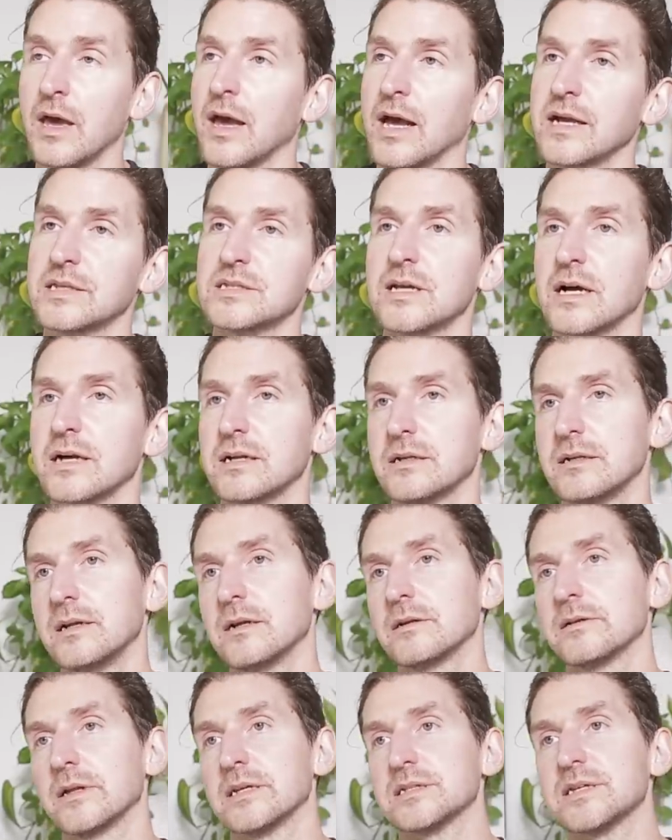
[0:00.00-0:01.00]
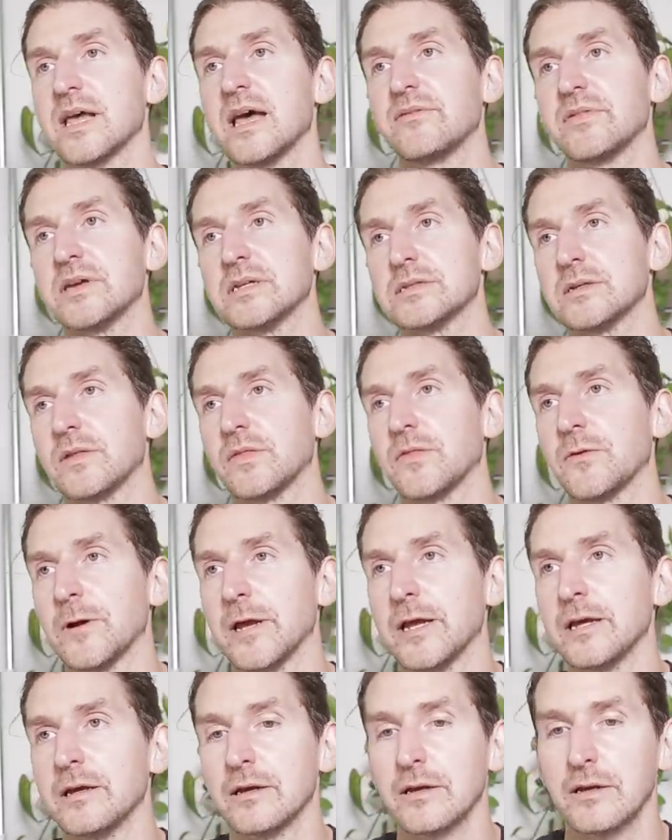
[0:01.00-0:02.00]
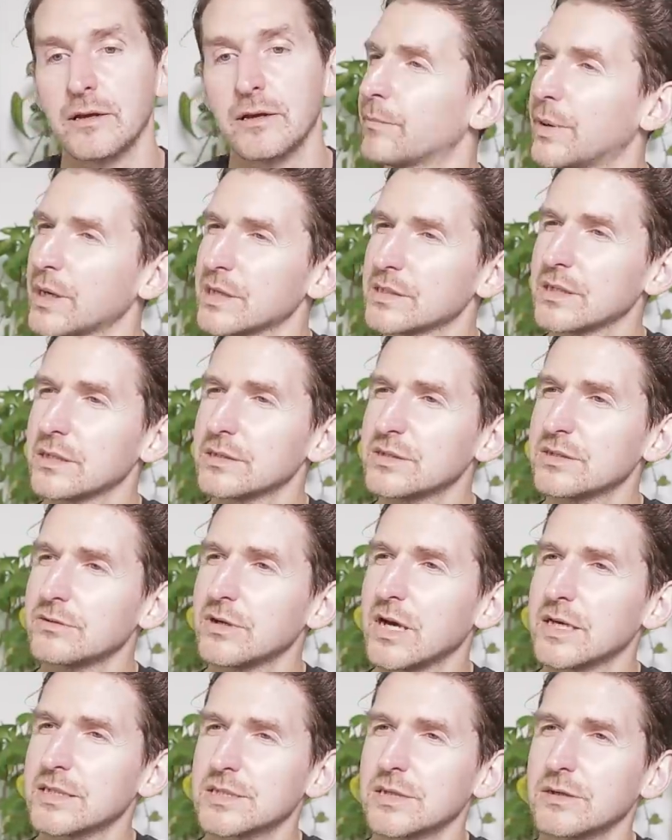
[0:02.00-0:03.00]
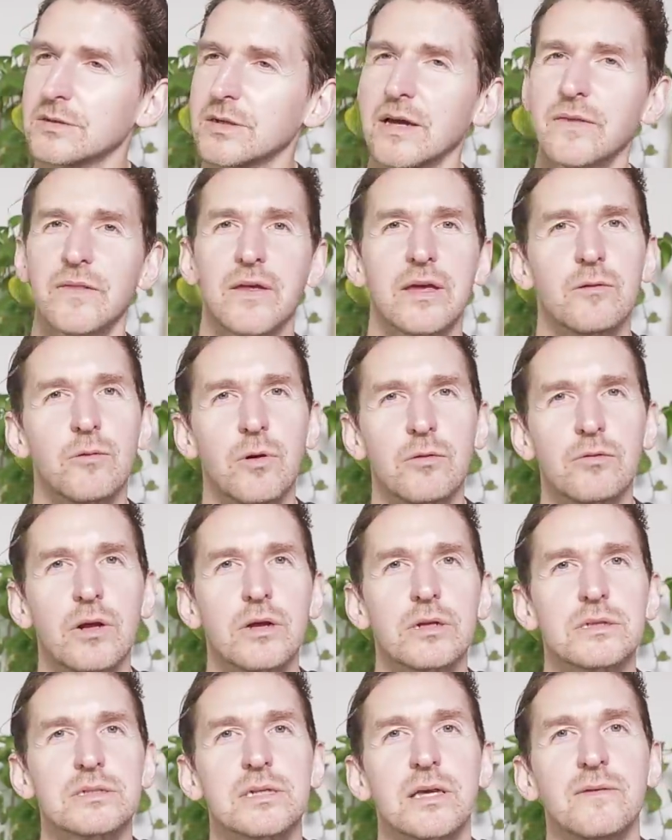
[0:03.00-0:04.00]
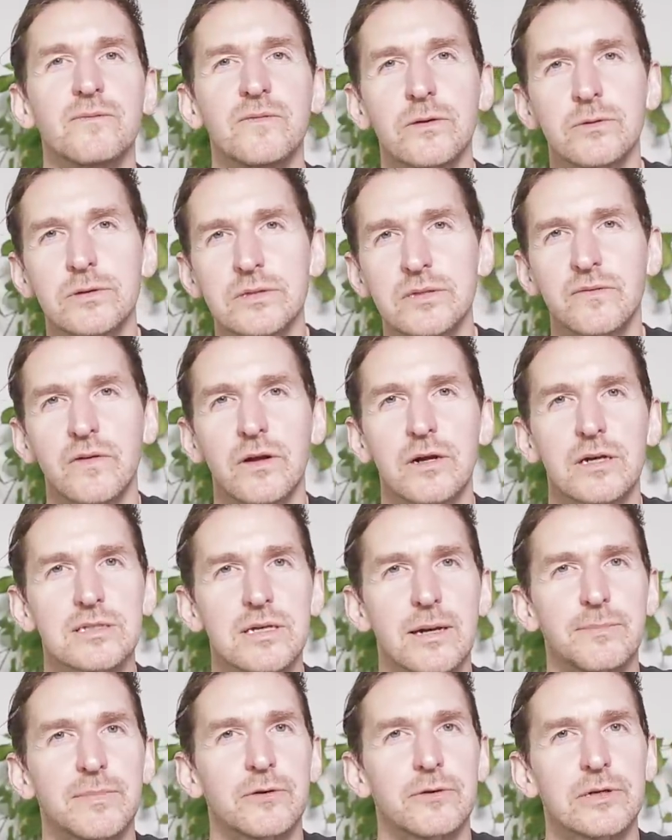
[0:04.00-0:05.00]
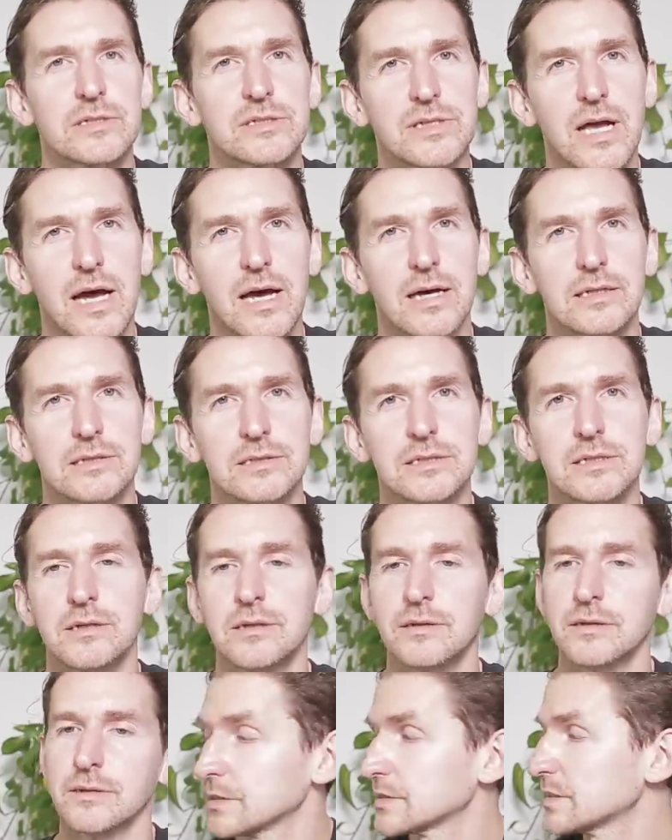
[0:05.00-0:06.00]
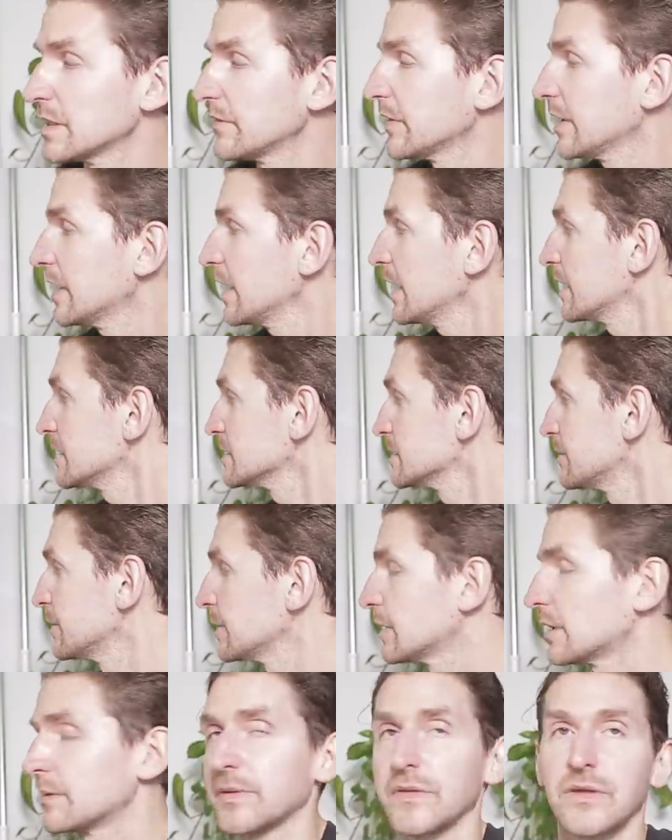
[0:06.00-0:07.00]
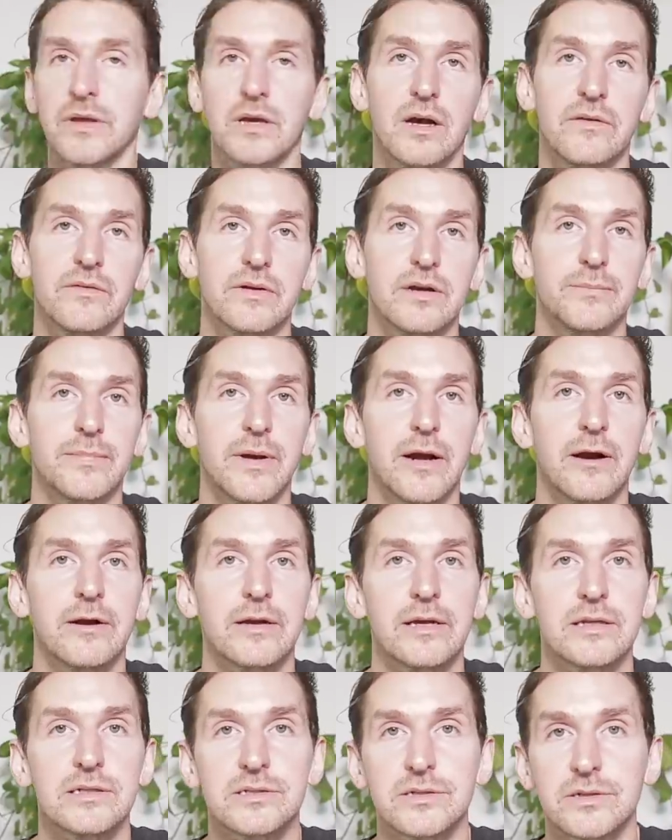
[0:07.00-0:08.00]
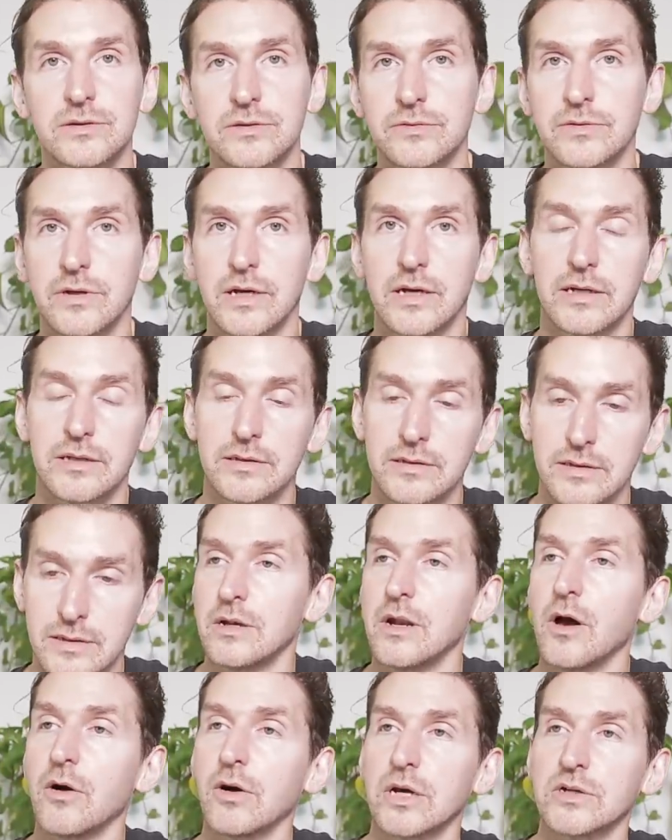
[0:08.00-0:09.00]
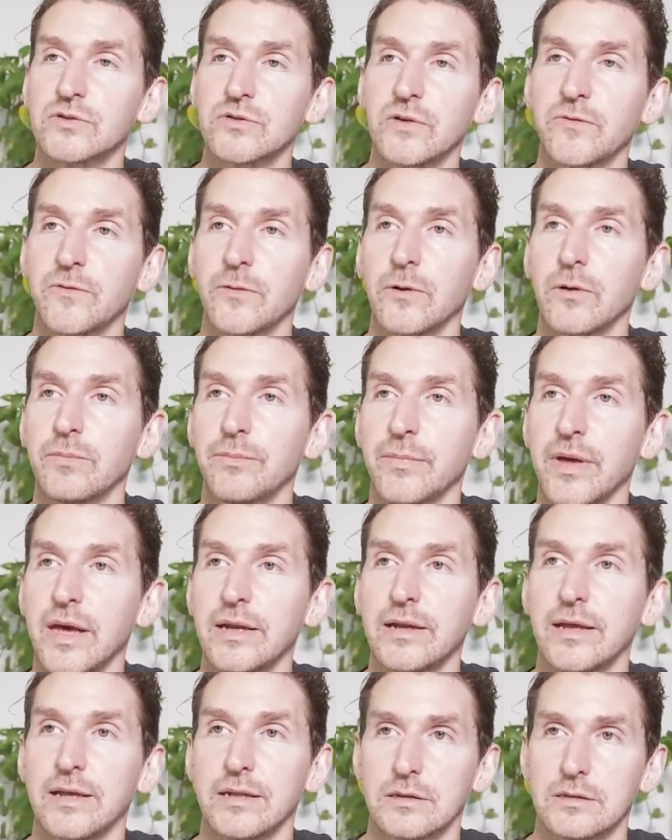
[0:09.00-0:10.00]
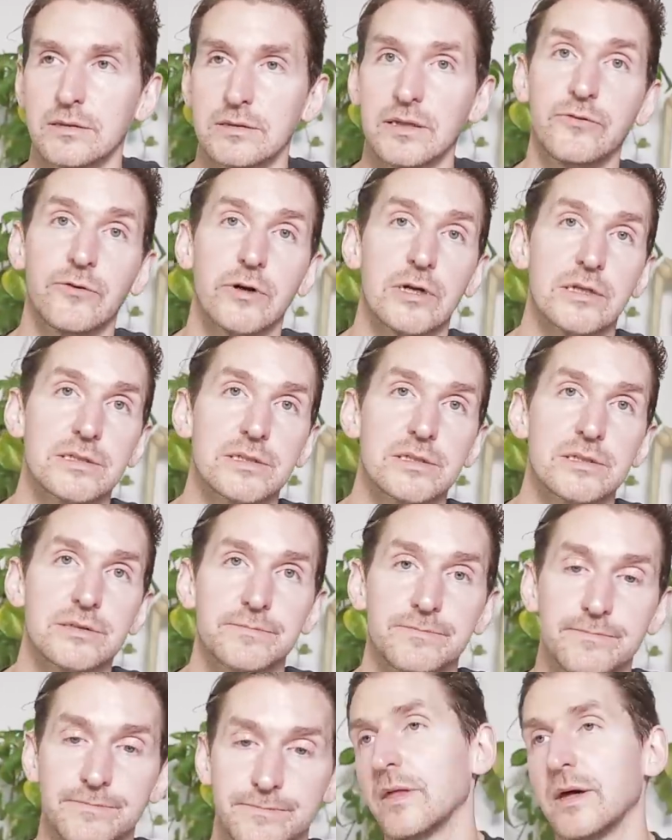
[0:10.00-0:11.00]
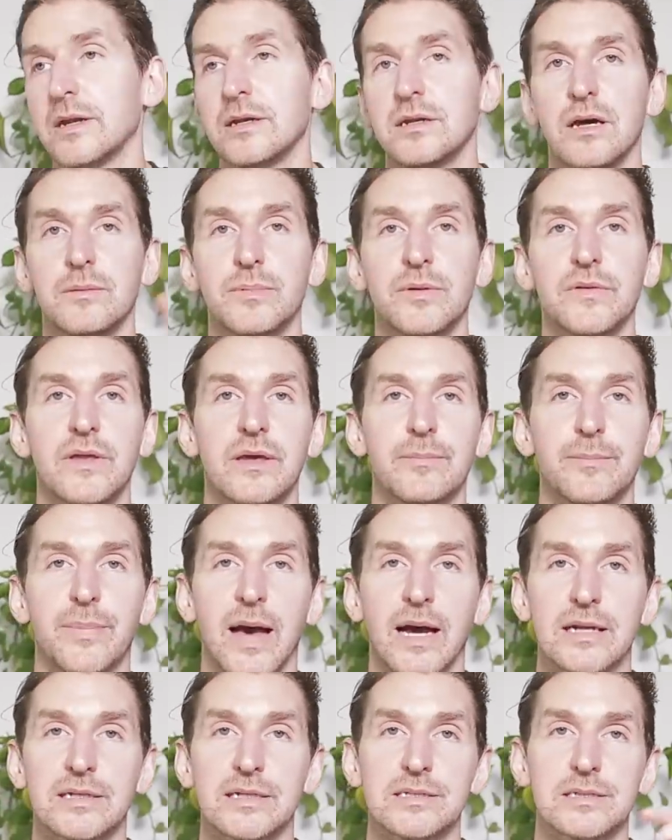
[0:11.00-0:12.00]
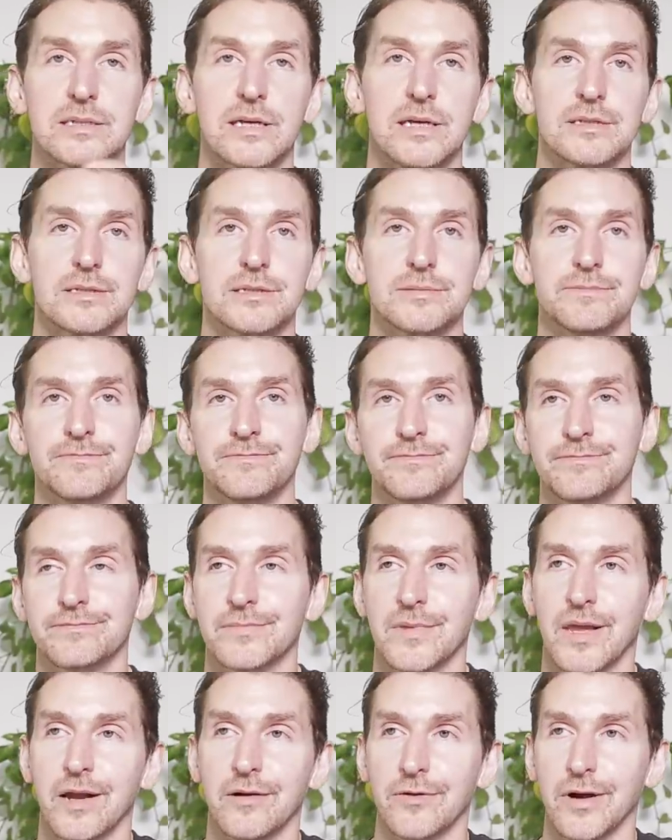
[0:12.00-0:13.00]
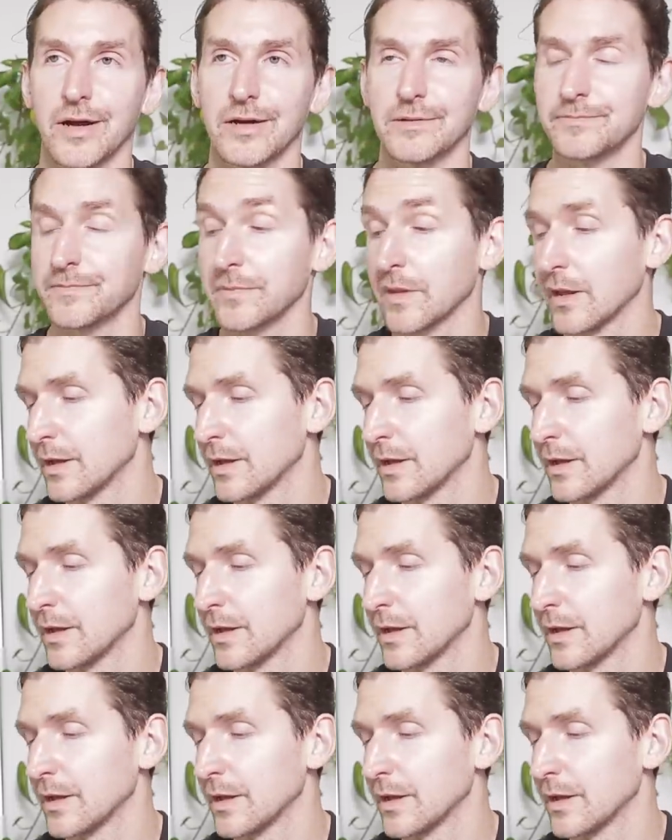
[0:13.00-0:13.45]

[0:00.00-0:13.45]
It's not nearly as heavy as the three, but it's also not so light that you won't notice the influence of their exemplary styles. Stephen King has a blurb on the cover comparing it to No Country for Old Men and Deliverance. Then double the impact, he says. Yeah, right.